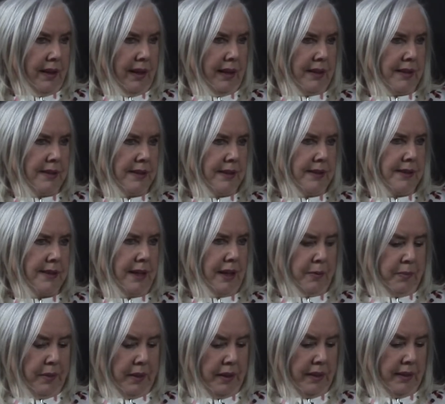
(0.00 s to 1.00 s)
and
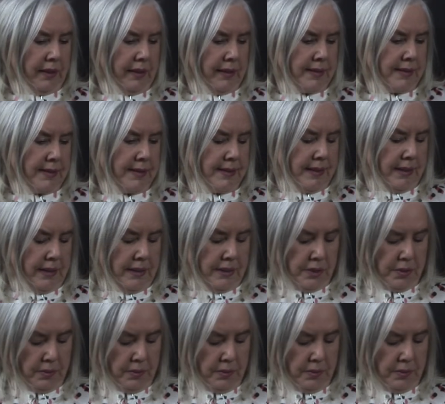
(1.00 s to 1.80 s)
celebrated its uh,